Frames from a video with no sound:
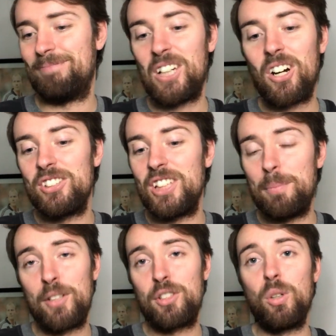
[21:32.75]
can't see a
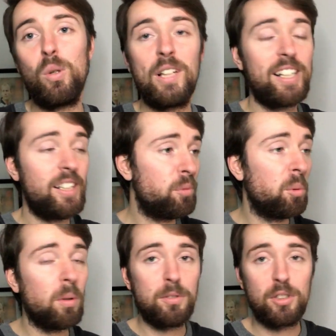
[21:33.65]
big scoreline. If
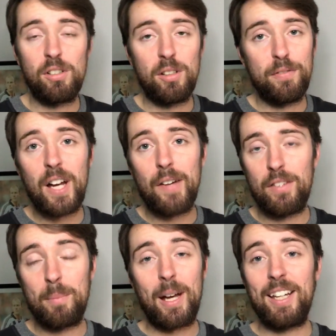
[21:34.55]
Wolves are at 5 at
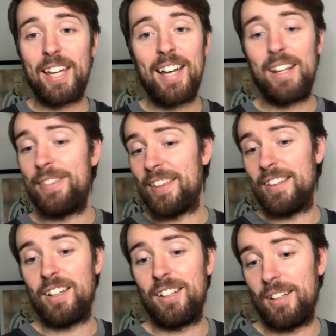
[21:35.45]
the back again, I think they're
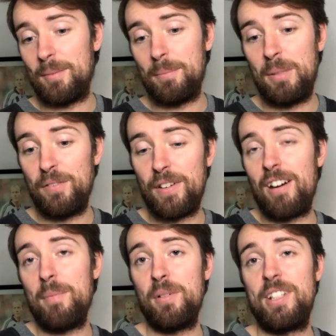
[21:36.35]
going to be
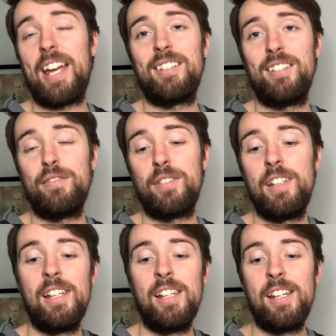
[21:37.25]
very protective.
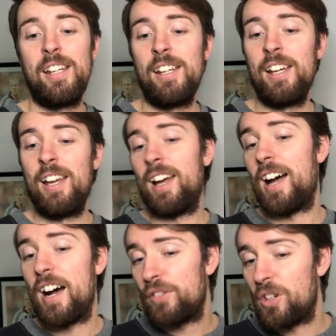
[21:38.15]

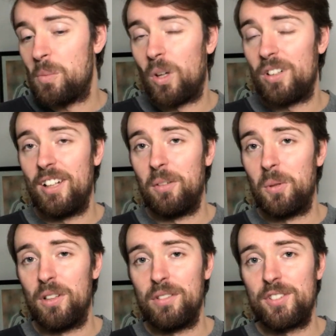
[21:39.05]
I've gone 1-0
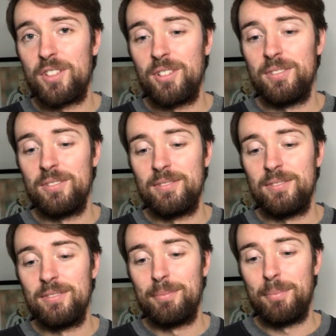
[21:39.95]
Wolves,
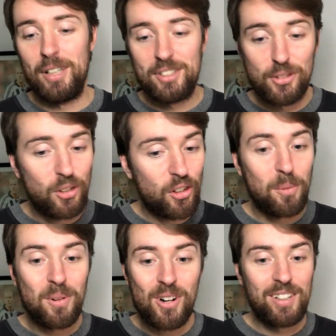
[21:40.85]
but it's another
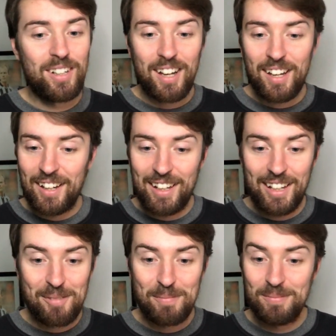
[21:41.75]
one.
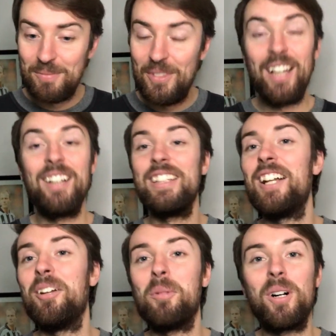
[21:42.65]
0-0,
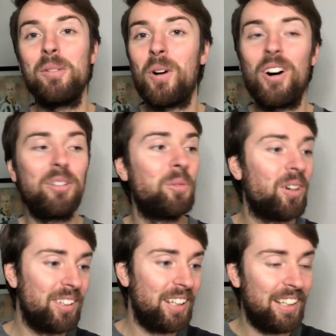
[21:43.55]
1-1,
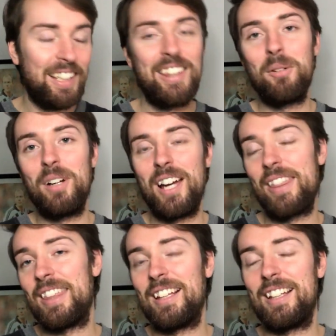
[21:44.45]
1-0 either way, I
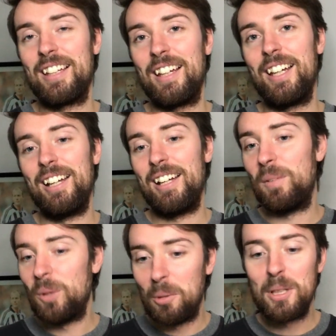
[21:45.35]
think
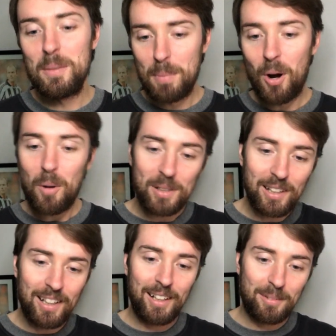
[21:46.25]
will be a
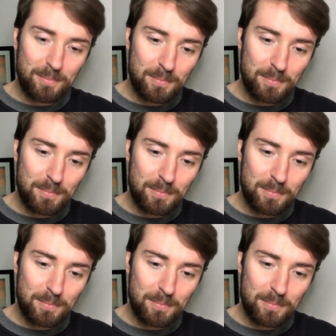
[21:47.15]
popular